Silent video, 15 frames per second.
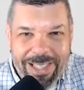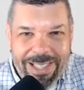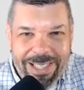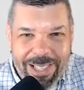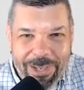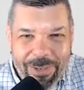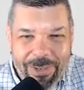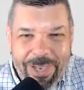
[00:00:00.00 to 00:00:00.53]

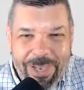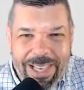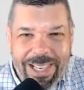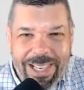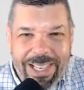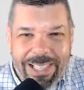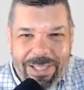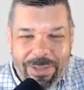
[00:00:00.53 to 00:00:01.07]
So
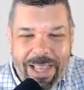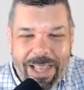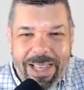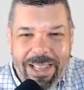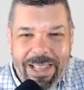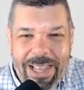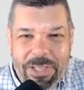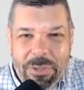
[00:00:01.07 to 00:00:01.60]

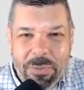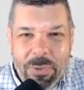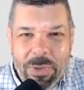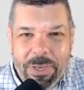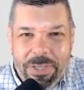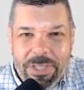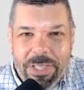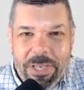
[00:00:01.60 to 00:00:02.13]
that's where
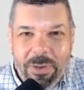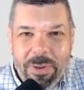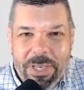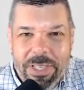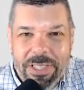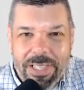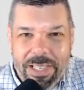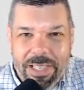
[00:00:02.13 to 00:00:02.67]

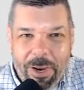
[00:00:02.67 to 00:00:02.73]
sequencing